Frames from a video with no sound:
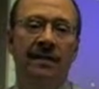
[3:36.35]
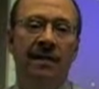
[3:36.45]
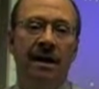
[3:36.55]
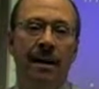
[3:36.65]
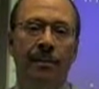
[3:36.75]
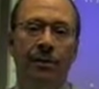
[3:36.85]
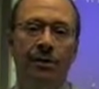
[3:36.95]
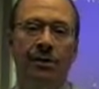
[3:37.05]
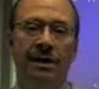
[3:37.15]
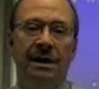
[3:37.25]
the
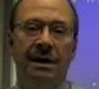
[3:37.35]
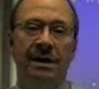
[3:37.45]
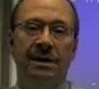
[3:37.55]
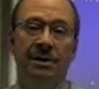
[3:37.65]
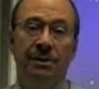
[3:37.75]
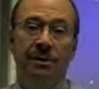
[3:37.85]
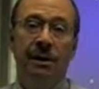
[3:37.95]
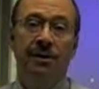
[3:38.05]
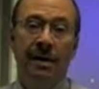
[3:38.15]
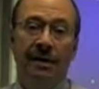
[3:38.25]
opportunity to be
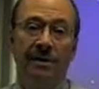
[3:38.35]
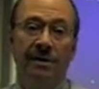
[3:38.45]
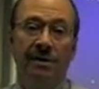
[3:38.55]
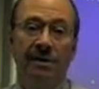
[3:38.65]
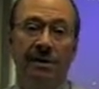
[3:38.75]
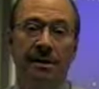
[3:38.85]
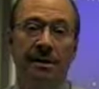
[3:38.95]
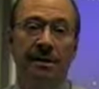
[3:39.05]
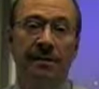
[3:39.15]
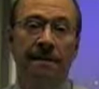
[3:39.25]
around
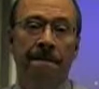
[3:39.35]
students.